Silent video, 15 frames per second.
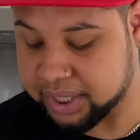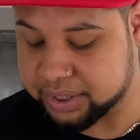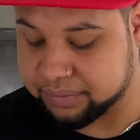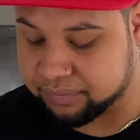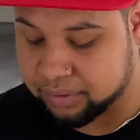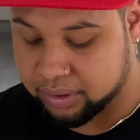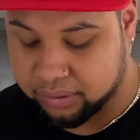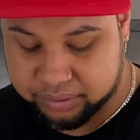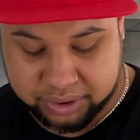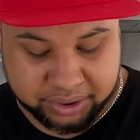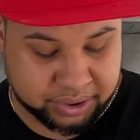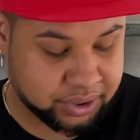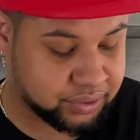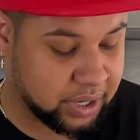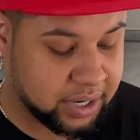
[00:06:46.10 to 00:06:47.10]
roll just to
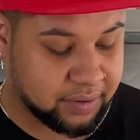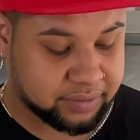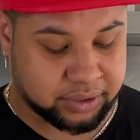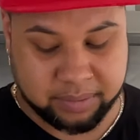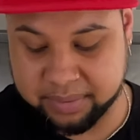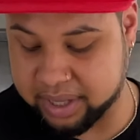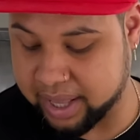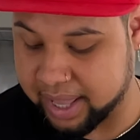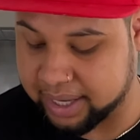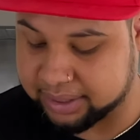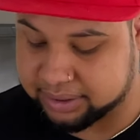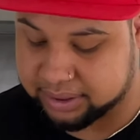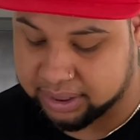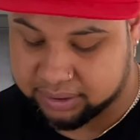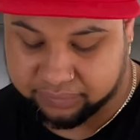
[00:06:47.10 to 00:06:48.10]
drain off some of that
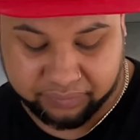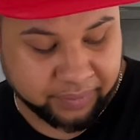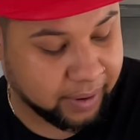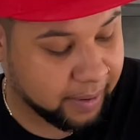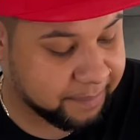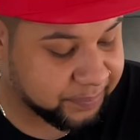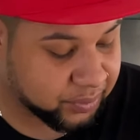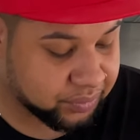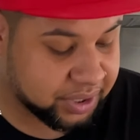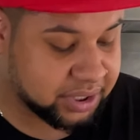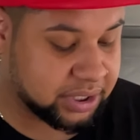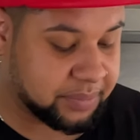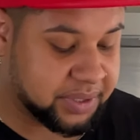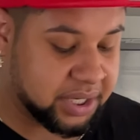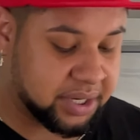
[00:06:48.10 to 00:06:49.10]
excess grease that
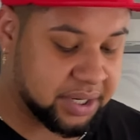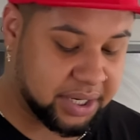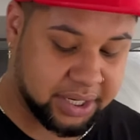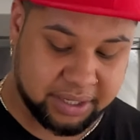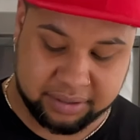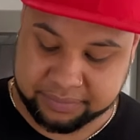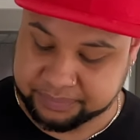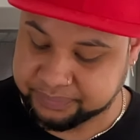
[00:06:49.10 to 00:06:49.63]
we didn't need.